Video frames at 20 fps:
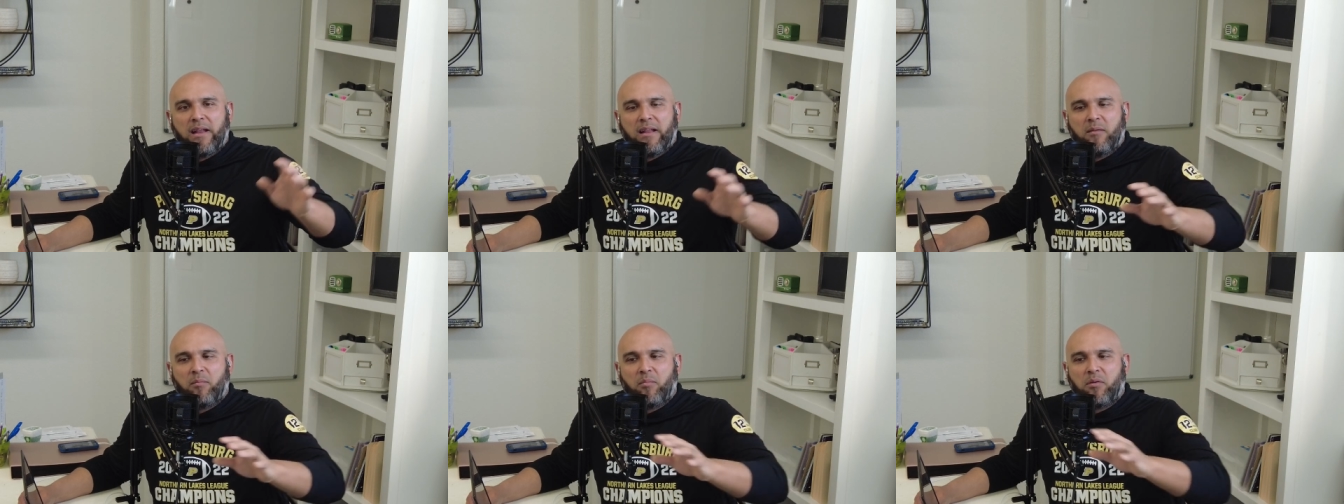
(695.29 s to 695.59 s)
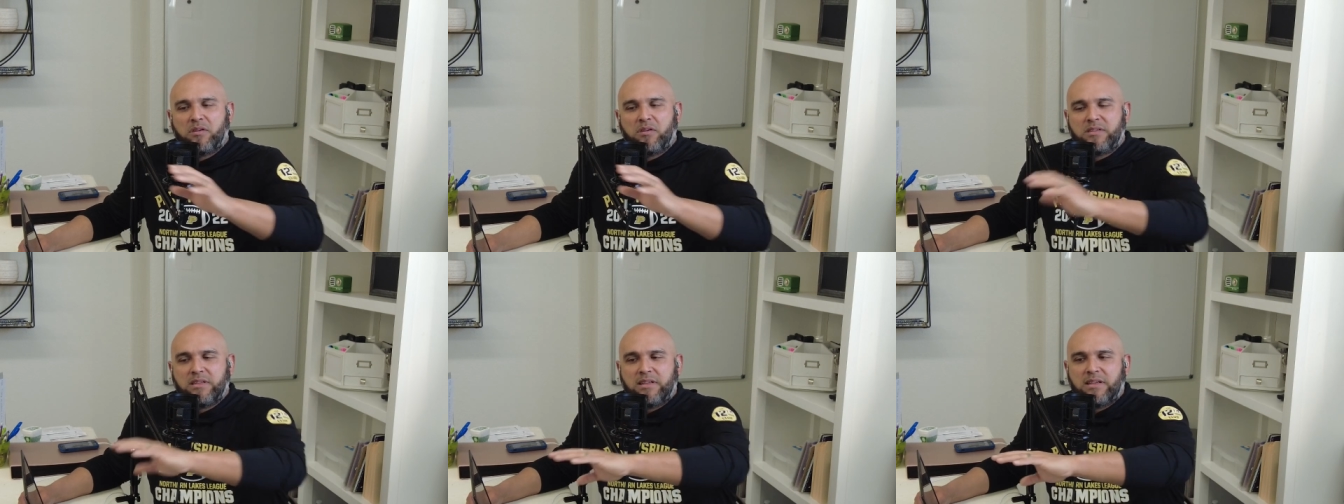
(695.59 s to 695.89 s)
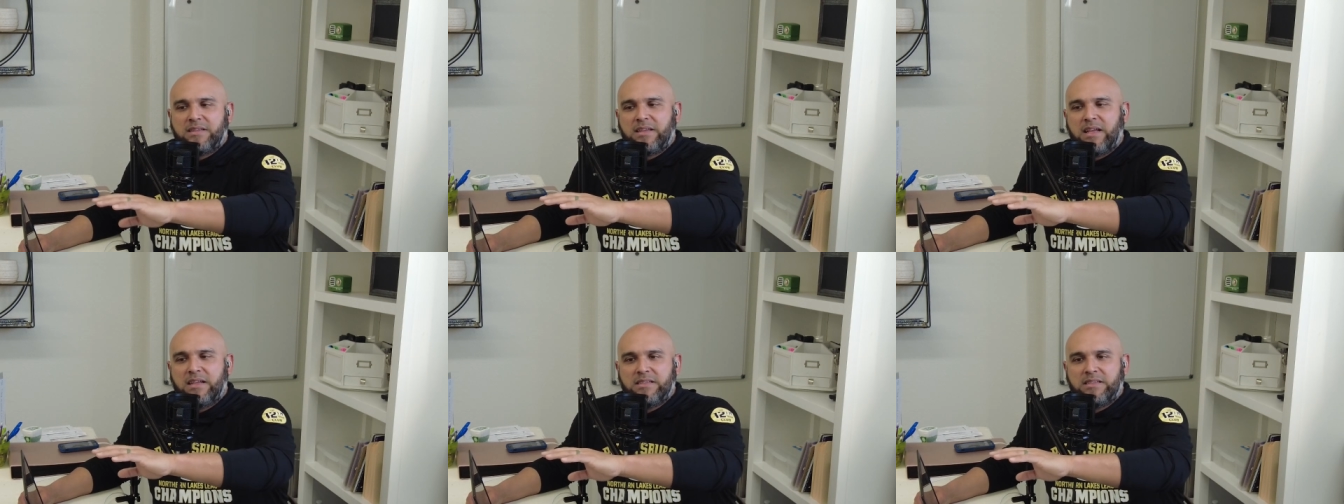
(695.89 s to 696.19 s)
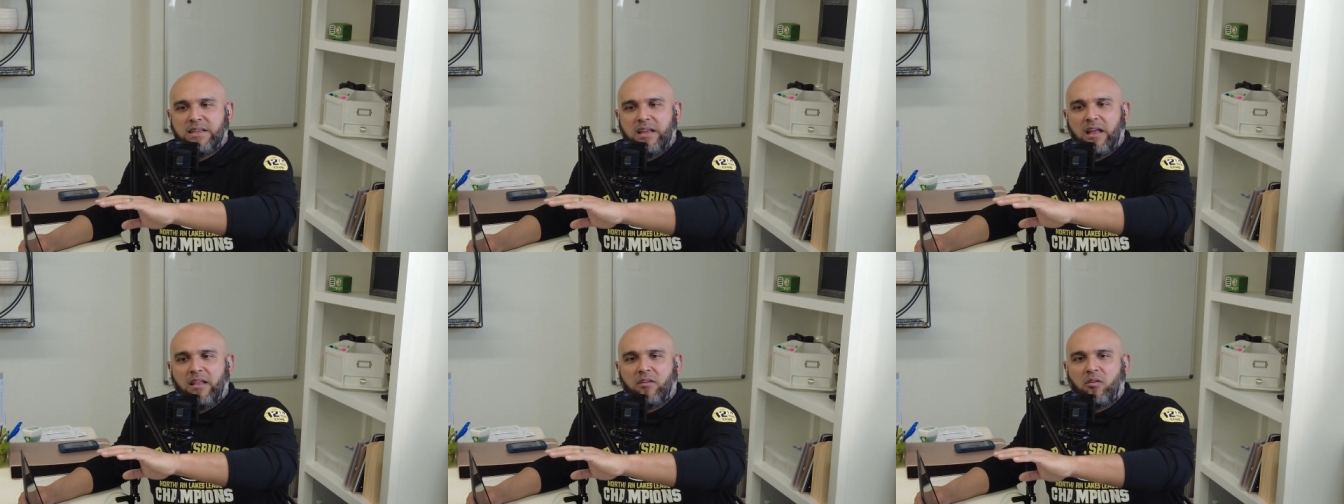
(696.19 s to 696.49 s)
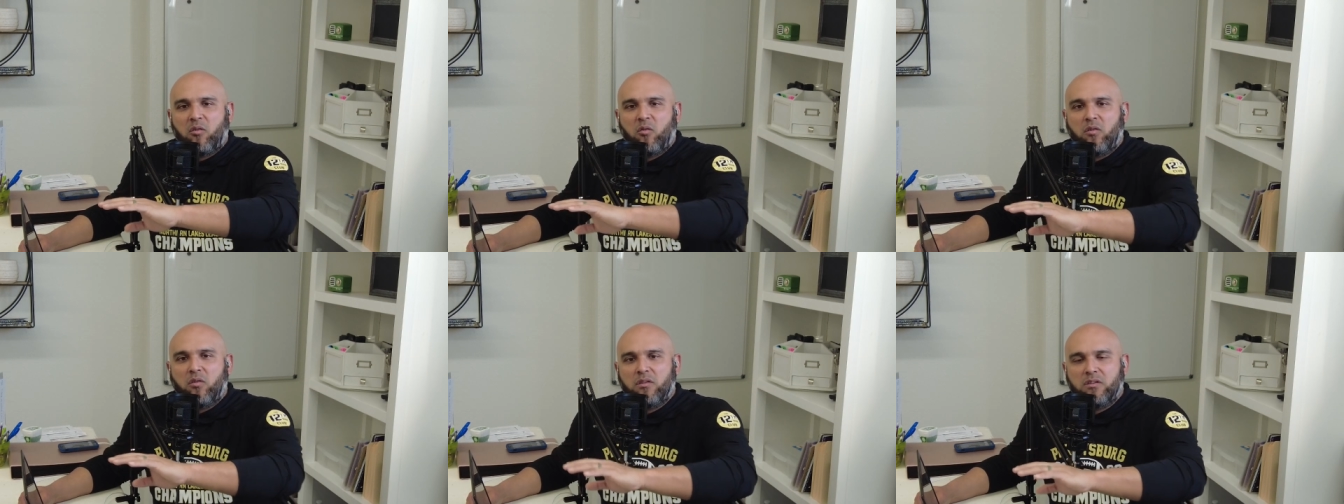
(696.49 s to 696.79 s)
and the person that stands in the other
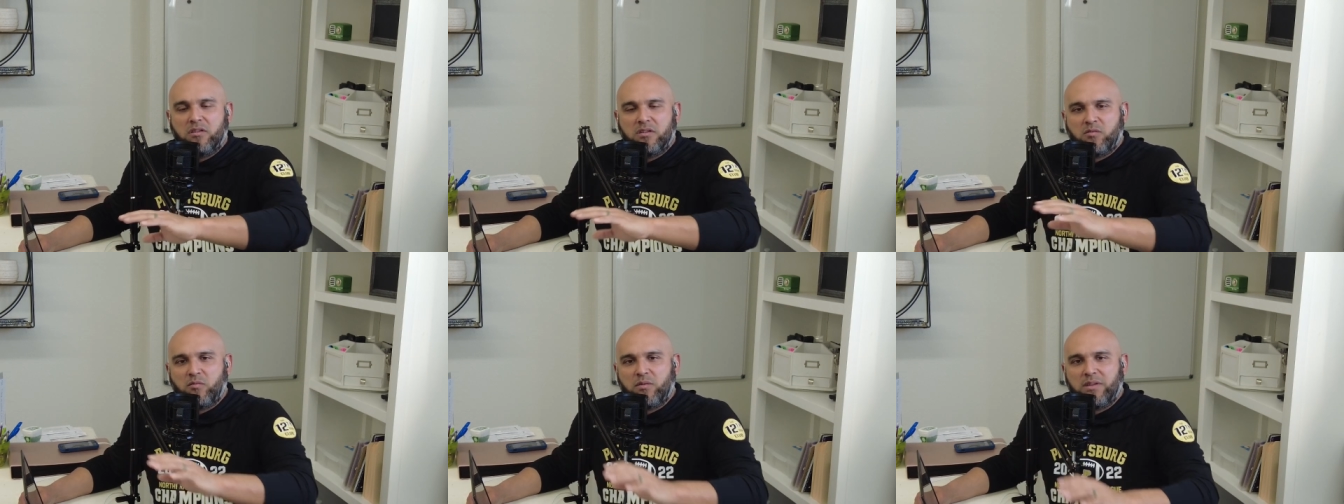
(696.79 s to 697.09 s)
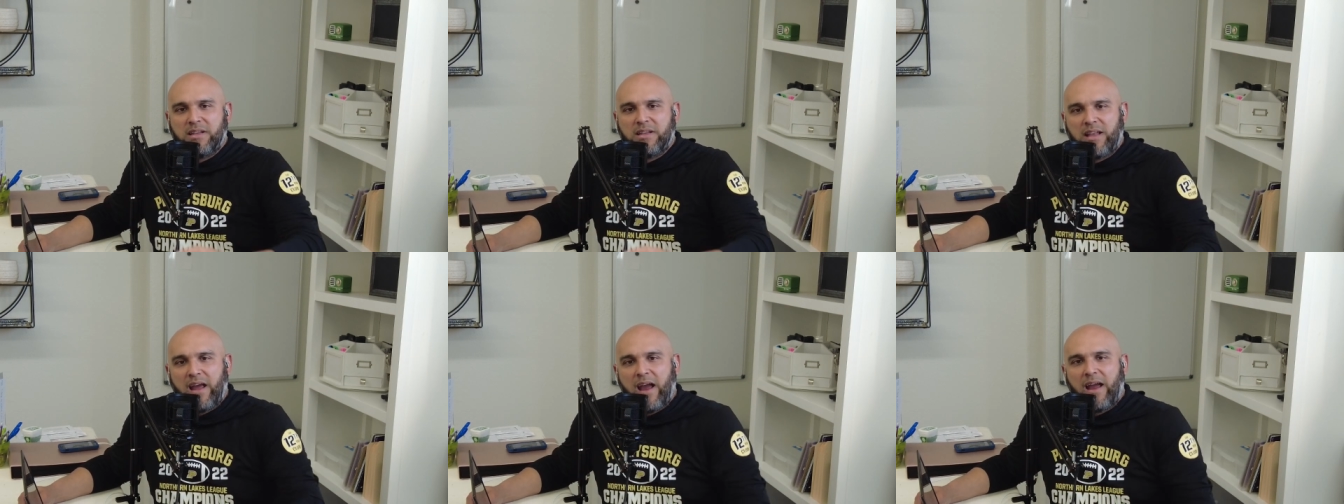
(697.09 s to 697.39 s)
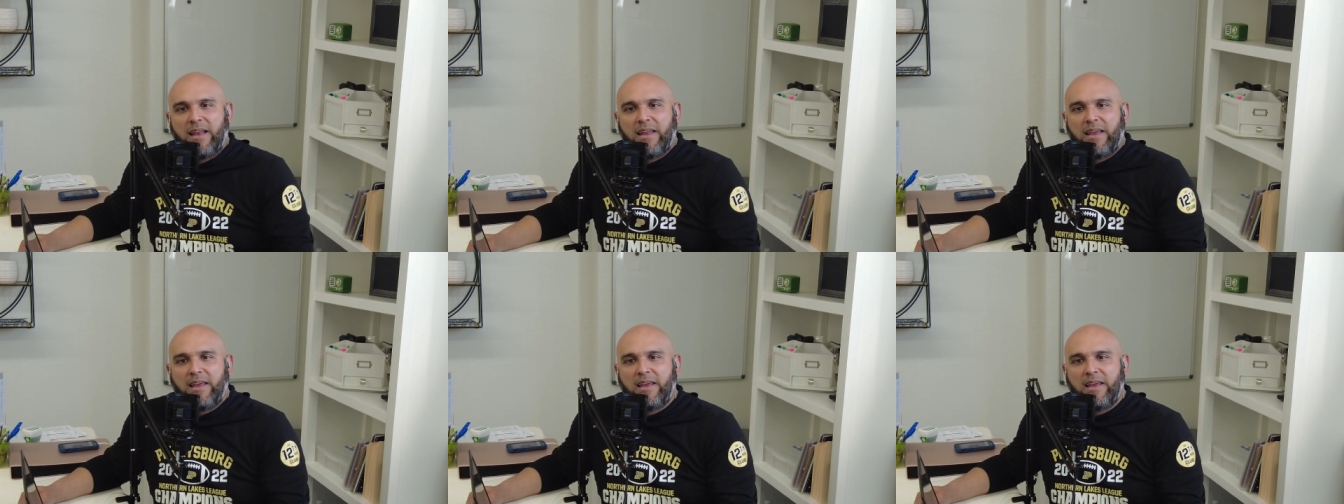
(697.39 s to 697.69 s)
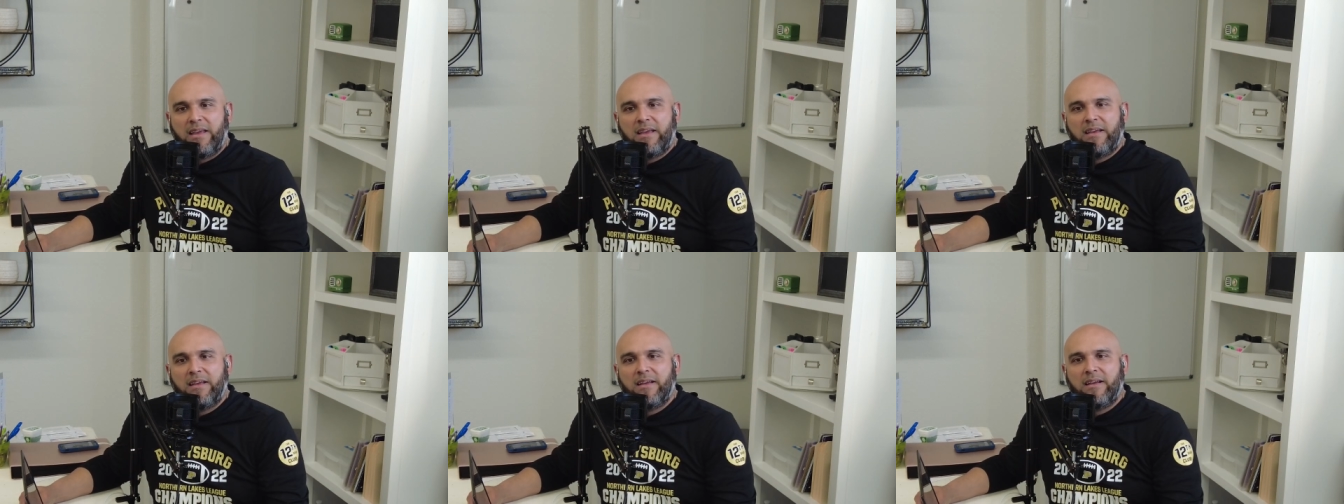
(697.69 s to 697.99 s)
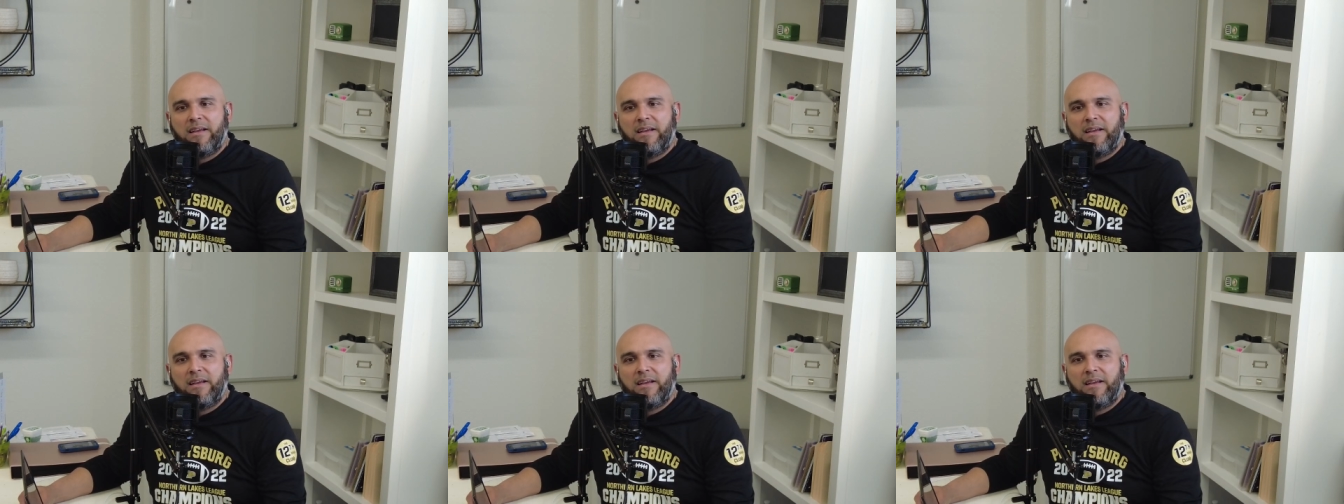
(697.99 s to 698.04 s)
corner looks really tiny.